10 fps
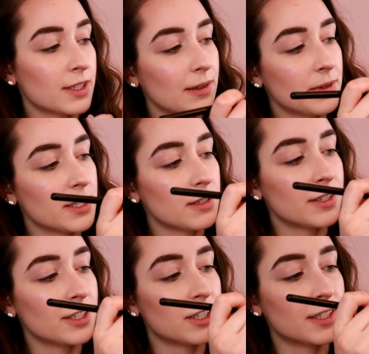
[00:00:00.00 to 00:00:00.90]
thing I'm going to do
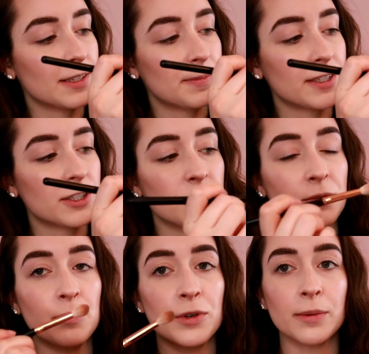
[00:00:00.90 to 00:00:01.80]
is just dip into
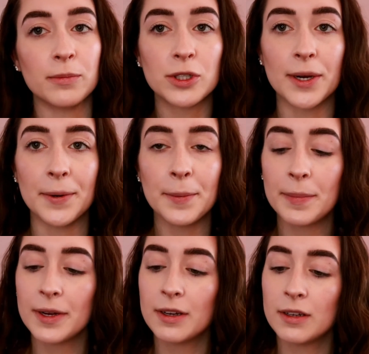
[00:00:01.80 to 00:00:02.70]
warm taupe,
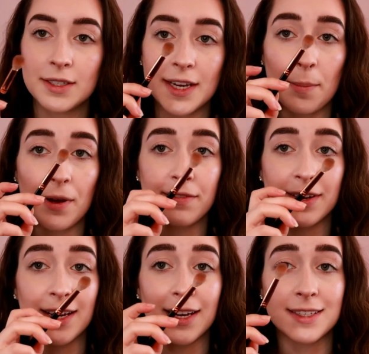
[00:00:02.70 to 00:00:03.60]
tap off
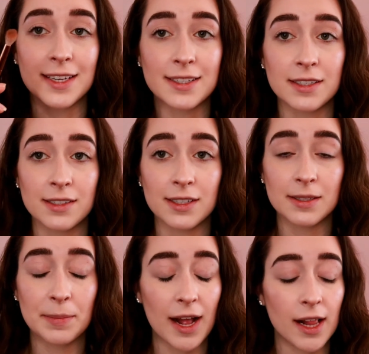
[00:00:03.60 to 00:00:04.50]
any excess because
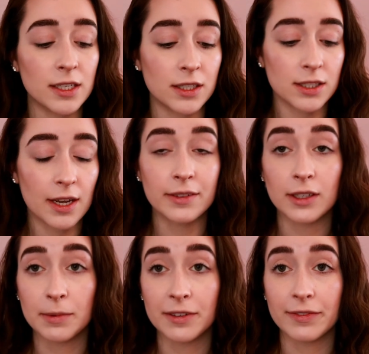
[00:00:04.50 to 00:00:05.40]
this palette does have a
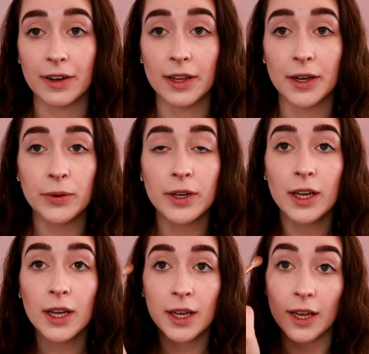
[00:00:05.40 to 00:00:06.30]
little bit of fallout,
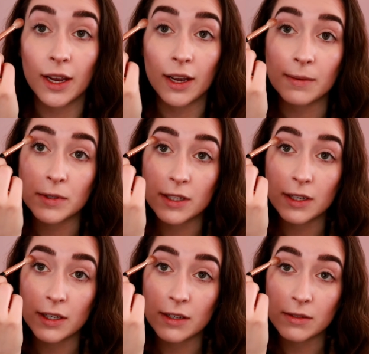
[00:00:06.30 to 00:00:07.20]
and I'm just
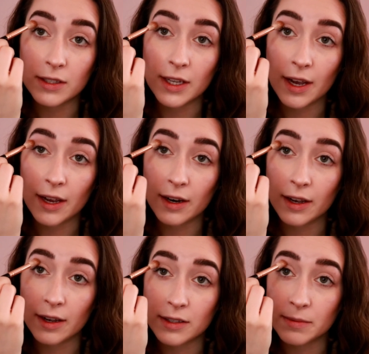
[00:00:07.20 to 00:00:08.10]
going to use that
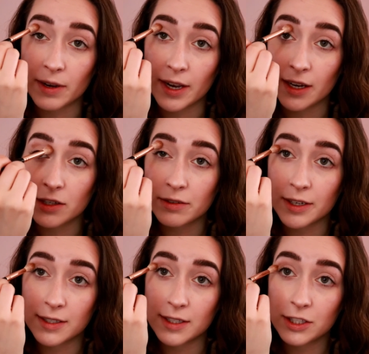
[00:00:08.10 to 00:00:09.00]
as my
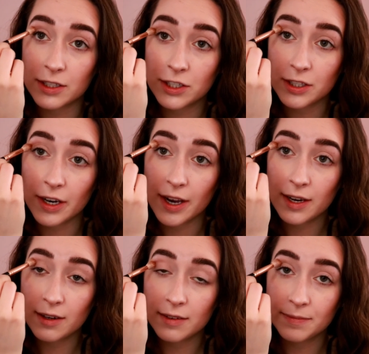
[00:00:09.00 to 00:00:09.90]
transition
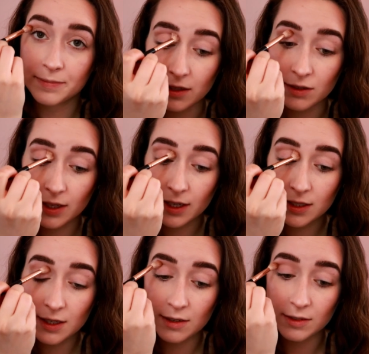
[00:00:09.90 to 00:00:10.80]
shade. I do like
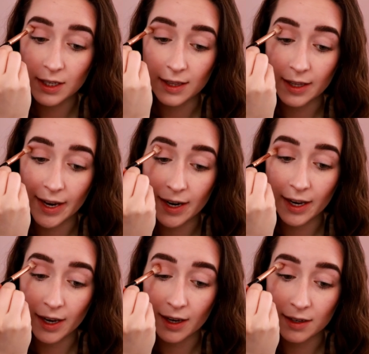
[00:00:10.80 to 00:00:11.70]
to use a light
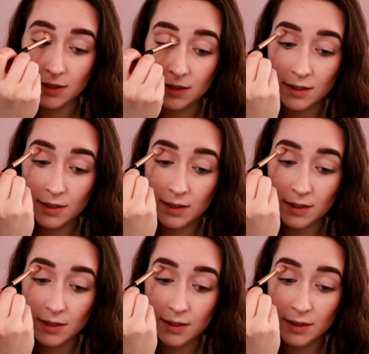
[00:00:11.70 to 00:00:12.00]
hand